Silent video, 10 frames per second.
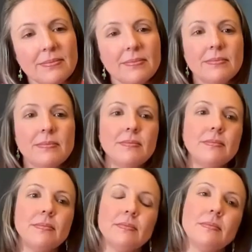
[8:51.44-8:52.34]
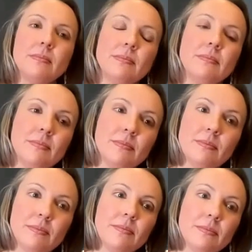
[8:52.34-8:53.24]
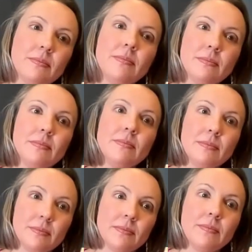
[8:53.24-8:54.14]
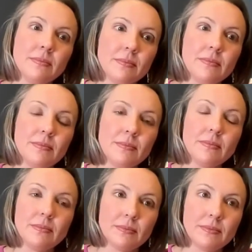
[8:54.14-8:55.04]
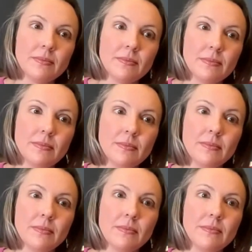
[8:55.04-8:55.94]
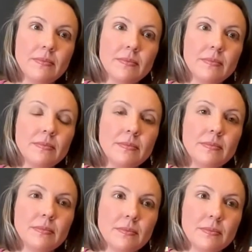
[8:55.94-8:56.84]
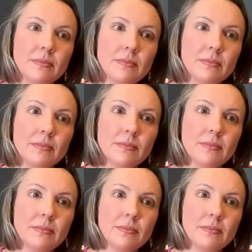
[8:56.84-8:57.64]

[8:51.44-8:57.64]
(silent)